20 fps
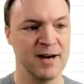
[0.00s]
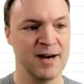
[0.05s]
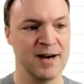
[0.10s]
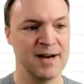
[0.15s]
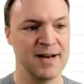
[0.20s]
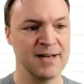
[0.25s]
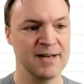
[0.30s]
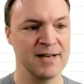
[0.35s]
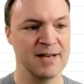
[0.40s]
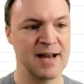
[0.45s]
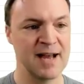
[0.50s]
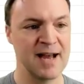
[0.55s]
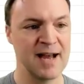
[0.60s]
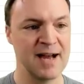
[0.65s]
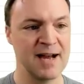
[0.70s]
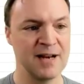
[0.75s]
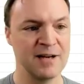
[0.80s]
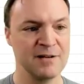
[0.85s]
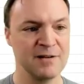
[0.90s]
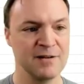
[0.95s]
I could
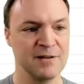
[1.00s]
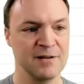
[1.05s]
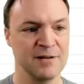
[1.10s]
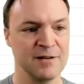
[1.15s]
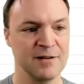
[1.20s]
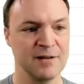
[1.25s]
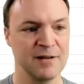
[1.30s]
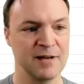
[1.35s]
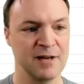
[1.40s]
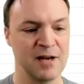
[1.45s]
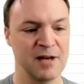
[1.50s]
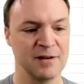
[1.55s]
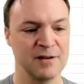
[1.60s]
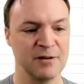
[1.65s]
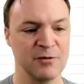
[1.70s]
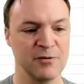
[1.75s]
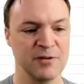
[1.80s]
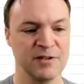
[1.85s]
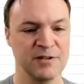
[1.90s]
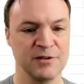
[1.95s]
add, I'll
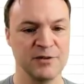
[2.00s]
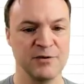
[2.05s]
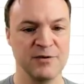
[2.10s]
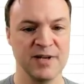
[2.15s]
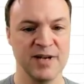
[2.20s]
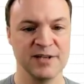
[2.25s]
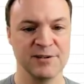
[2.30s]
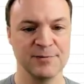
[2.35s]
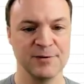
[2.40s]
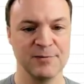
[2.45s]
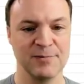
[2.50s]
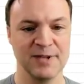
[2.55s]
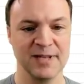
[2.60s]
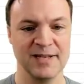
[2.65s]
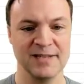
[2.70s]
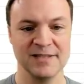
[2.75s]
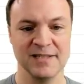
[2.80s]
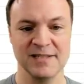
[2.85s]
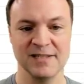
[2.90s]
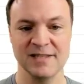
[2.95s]
go to 2 decimal
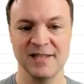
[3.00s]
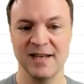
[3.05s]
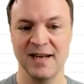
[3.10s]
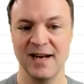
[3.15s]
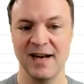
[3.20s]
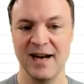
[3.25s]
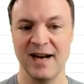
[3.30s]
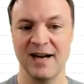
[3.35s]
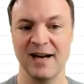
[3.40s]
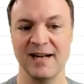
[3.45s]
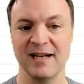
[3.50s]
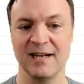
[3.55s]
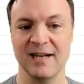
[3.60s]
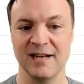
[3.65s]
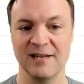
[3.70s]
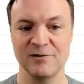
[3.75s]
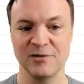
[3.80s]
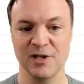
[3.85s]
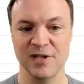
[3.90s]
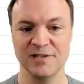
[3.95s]
places, and I can
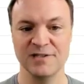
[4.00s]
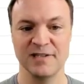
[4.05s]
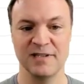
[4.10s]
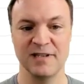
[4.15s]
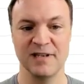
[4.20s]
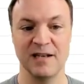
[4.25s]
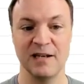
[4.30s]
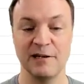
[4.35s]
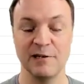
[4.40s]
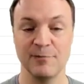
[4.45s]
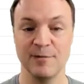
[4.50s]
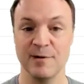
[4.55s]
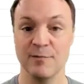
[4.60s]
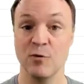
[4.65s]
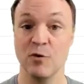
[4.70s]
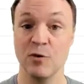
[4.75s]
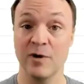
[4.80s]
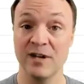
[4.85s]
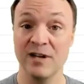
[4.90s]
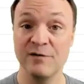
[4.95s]
adjust it a little bit
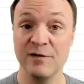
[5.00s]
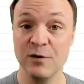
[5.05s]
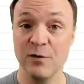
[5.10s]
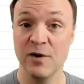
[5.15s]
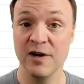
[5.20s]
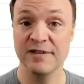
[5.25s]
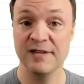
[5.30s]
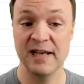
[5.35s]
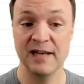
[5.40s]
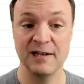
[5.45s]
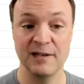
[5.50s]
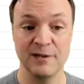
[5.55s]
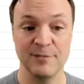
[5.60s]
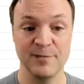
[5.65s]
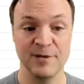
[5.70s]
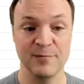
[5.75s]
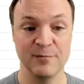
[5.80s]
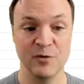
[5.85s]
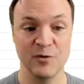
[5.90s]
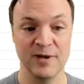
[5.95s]
more if you want that little
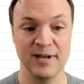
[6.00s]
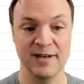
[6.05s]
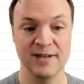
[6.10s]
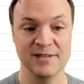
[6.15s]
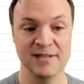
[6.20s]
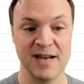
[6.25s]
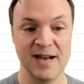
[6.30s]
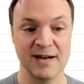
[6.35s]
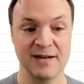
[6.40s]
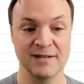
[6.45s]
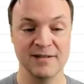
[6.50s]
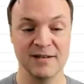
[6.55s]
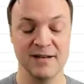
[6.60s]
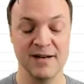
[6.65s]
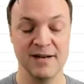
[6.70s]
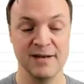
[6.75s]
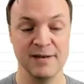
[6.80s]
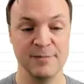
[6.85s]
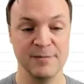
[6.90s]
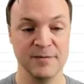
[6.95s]
bit more
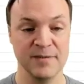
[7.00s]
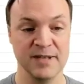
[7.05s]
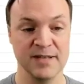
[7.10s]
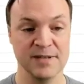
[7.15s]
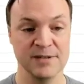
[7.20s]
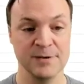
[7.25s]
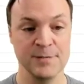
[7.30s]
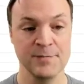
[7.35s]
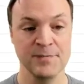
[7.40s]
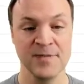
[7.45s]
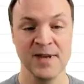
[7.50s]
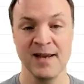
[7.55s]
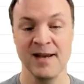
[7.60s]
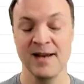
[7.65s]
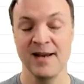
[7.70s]
exactness.